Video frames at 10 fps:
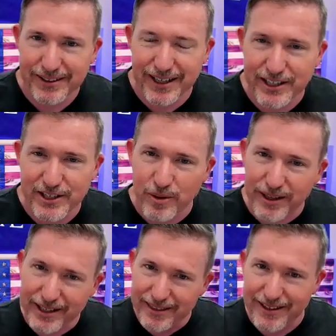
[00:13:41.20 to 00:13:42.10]
I just want
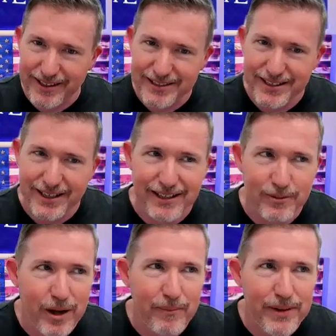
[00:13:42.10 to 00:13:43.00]
to get things done.
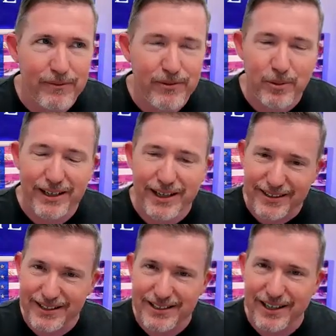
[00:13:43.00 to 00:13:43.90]
Well, if you want to
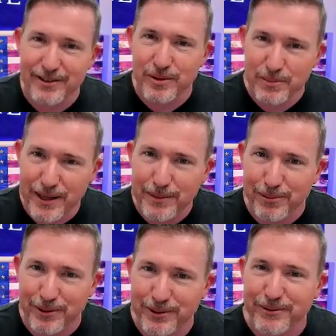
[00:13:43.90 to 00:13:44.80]
get things done with
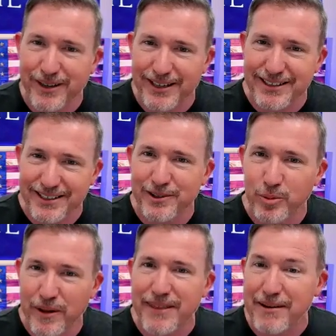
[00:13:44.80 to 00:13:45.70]
people, you've got to deal
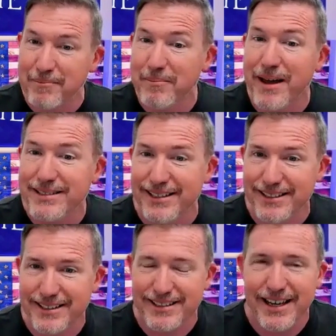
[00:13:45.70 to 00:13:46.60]
with that
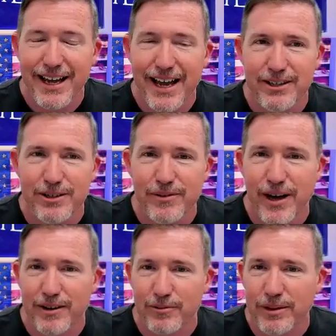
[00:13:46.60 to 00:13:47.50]
messiness, and you've
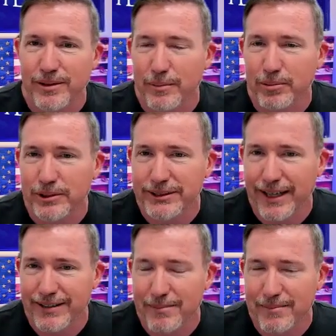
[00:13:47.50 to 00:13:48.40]
got to really
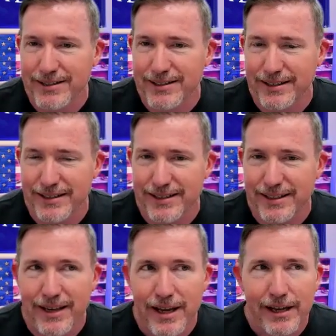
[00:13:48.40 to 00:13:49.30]
appreciate the messiness.
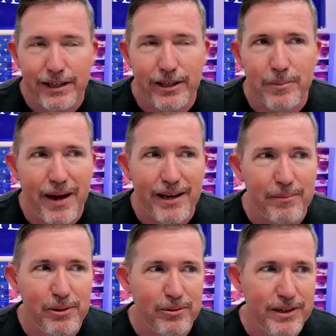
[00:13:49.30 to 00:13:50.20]
And, my
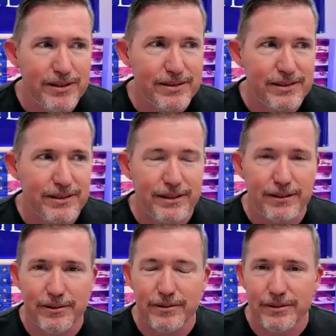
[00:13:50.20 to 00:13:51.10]
employees,
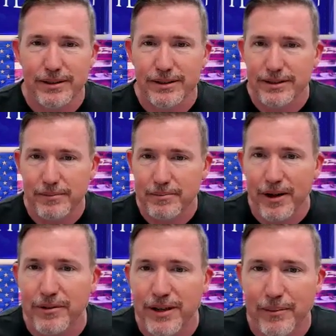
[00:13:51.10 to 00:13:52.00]
in my
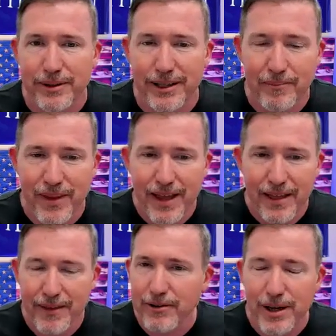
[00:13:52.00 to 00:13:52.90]
own company,
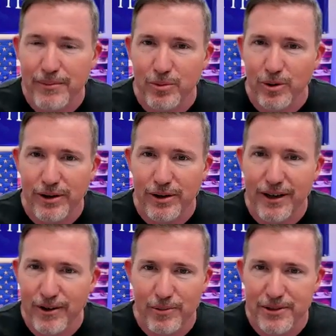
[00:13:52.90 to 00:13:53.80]
they don't come to work
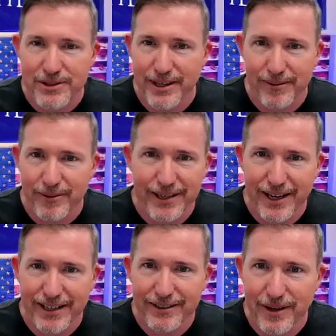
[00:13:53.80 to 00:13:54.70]
100% every
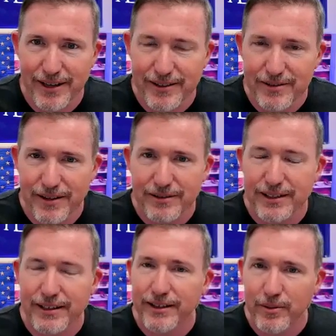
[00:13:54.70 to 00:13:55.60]
day, right? They're
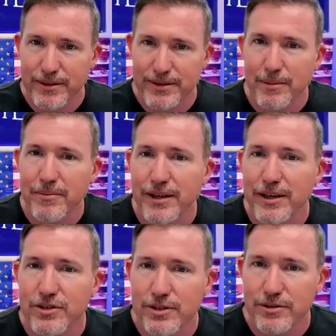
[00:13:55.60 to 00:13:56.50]
dealing with some
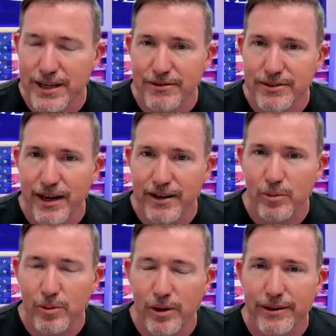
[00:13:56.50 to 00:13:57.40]
issues outside of
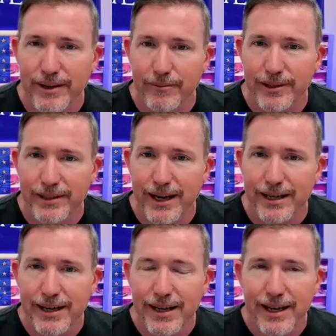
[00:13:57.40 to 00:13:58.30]
work every
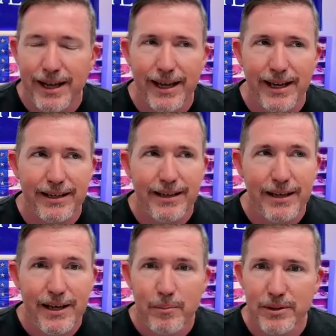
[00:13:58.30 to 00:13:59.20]
day.
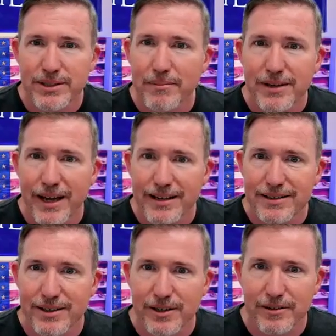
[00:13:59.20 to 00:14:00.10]
But some
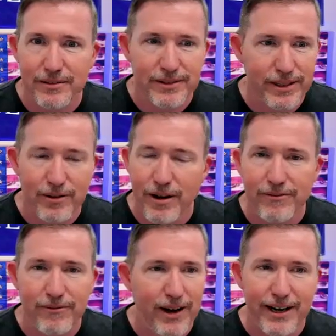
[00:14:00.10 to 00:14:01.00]
days they're on
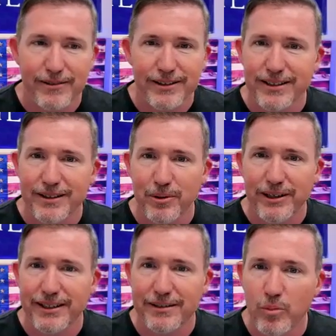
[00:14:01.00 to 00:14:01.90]
fire, and they're
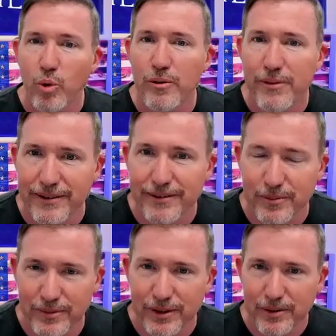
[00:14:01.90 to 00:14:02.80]
bringing more
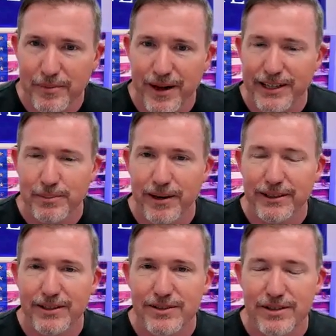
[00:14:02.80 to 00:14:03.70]
than, my
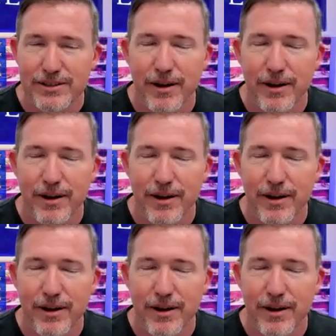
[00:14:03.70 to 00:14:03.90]
expectations.